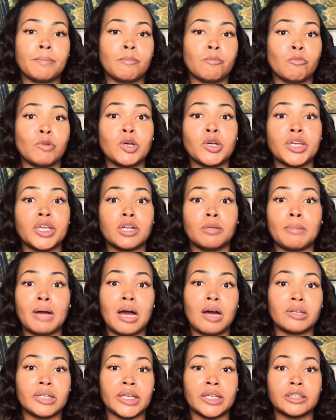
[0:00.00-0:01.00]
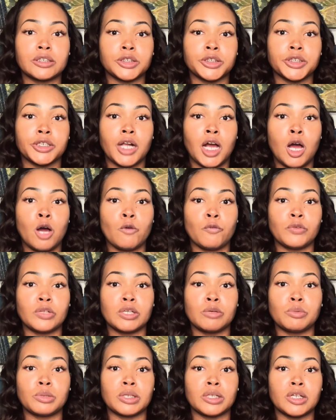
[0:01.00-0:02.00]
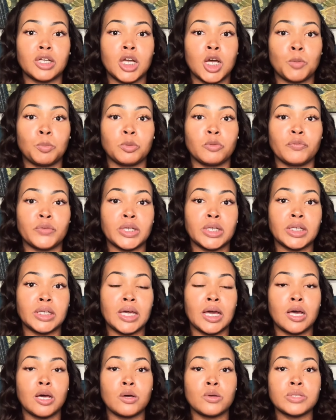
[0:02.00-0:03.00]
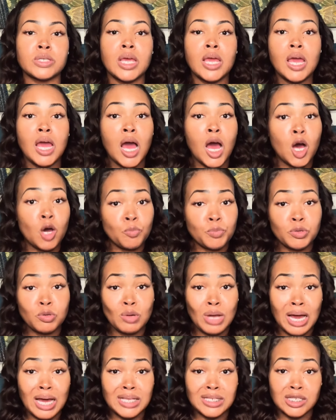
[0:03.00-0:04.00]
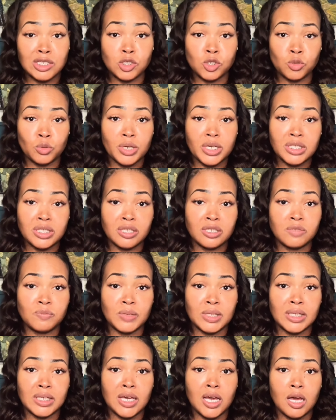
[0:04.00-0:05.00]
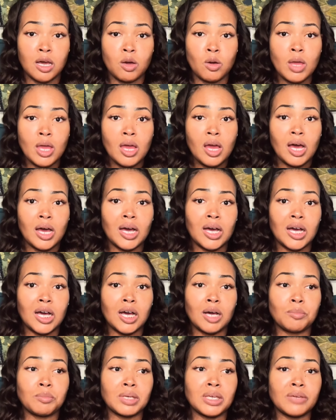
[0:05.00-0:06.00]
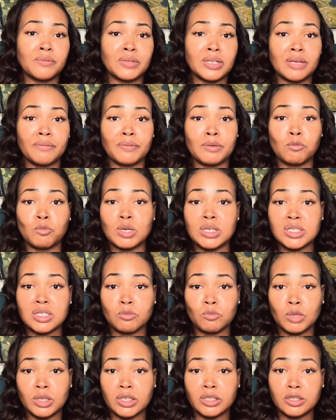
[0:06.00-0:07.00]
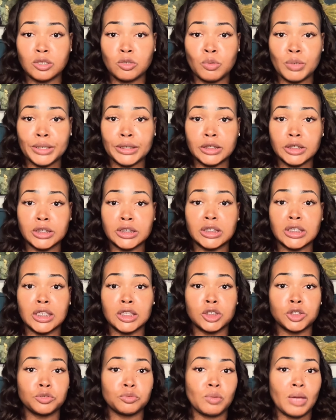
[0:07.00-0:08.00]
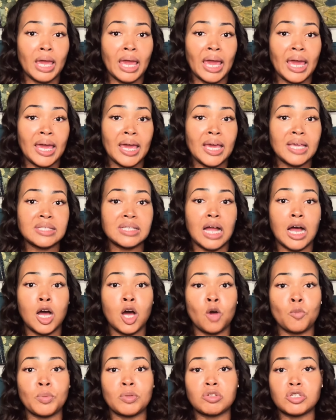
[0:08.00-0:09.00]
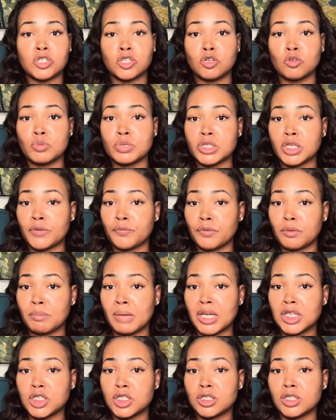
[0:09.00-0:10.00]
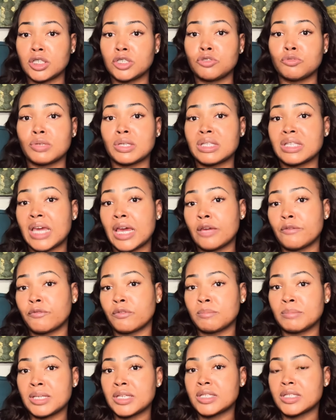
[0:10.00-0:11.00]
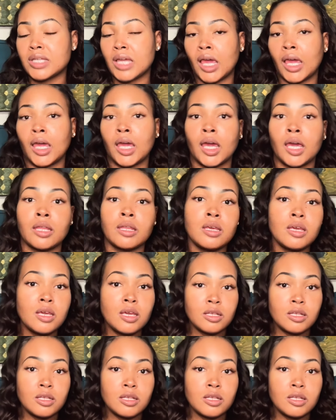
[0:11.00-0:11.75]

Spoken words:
we'll get them all answered hopefully within a couple of videos. Hope you guys enjoyed this video. Even if it wasn't one of the questions that you asked, I hope it still was information that you can take from this and,